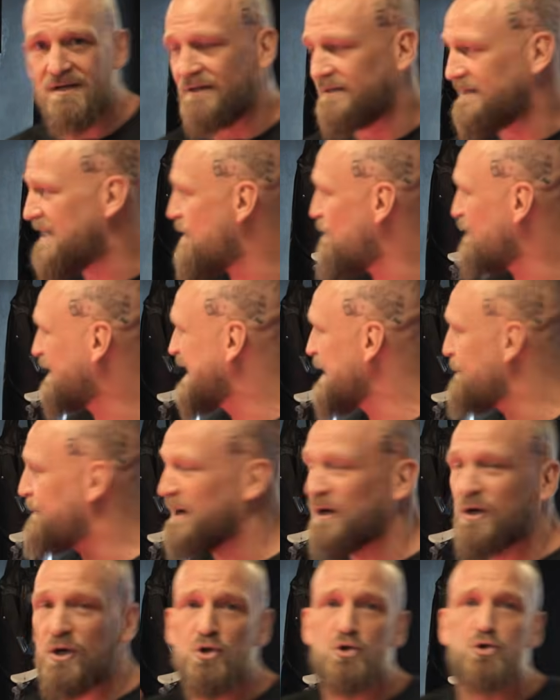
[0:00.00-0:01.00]
Yeah, we're
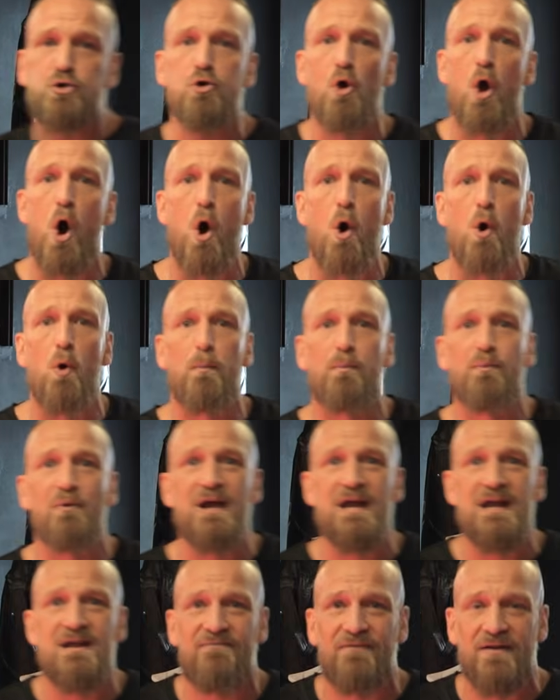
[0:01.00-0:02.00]
keeping control,
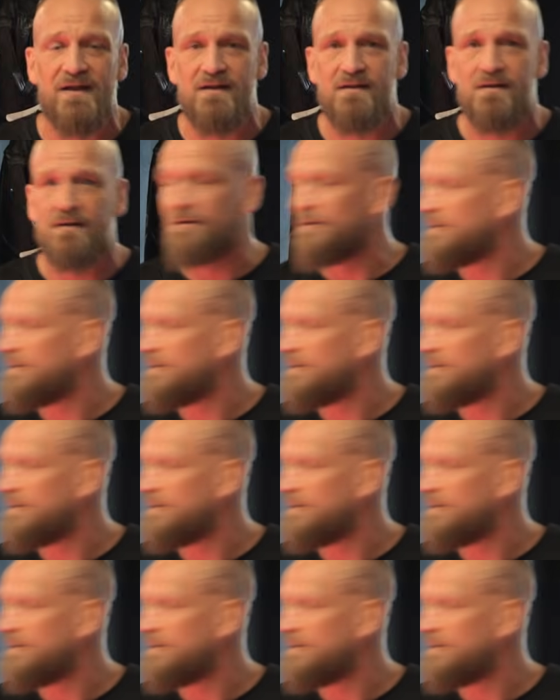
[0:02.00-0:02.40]
breathing.